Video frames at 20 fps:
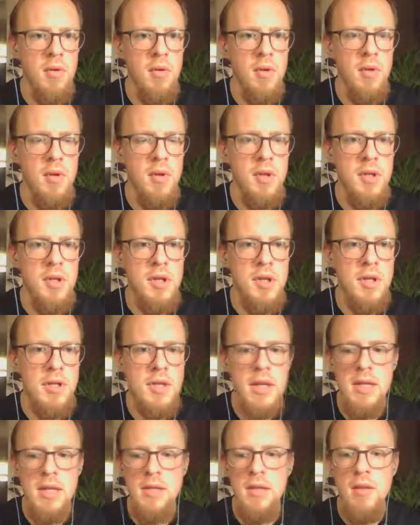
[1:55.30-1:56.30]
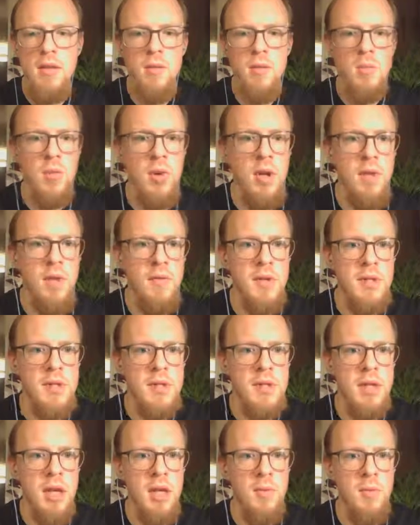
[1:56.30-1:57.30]
Just as in the previous
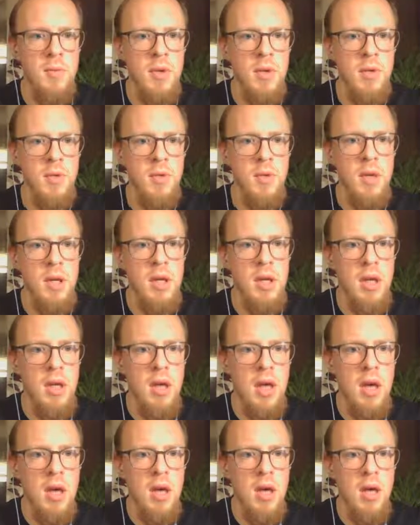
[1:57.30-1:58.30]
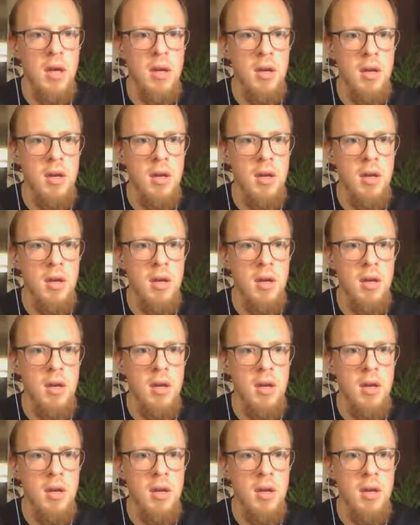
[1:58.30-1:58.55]
statement, we can